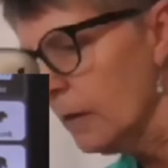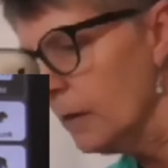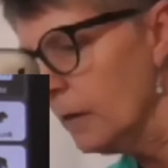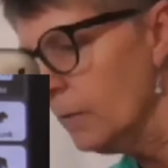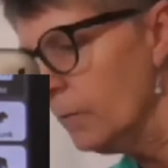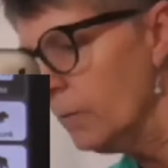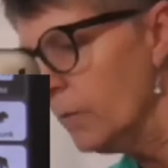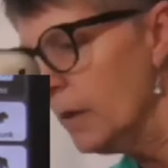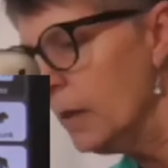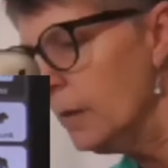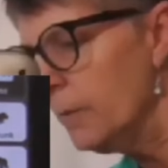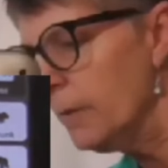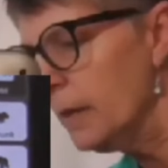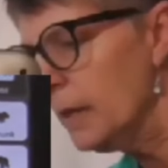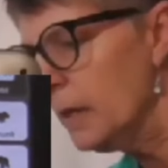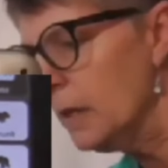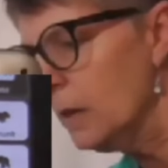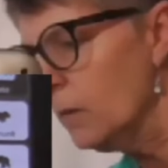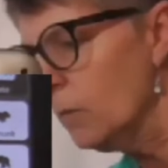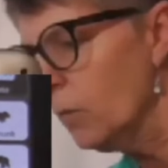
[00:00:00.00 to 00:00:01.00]
And
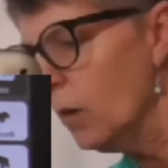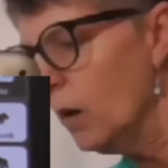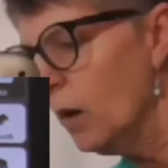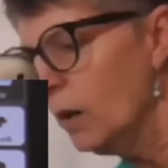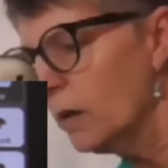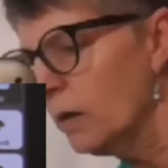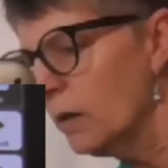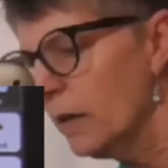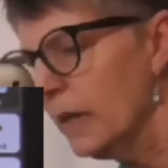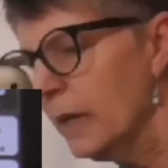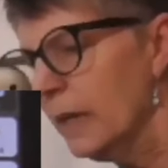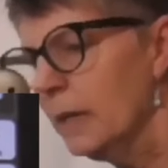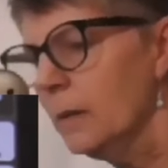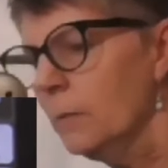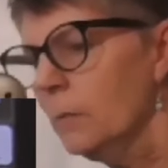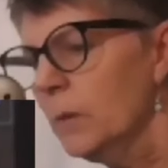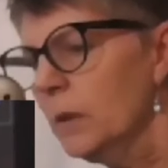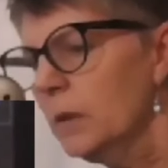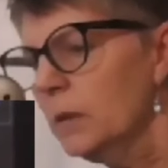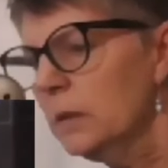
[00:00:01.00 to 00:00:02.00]
maybe in water
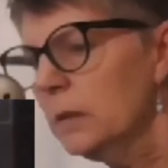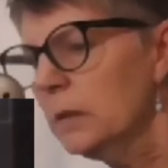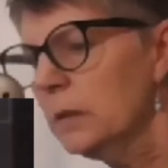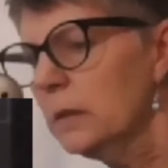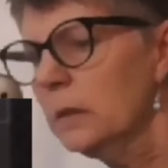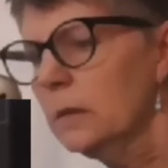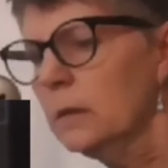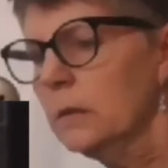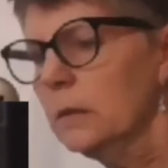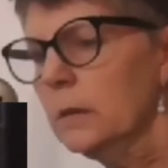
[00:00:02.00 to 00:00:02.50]
animals.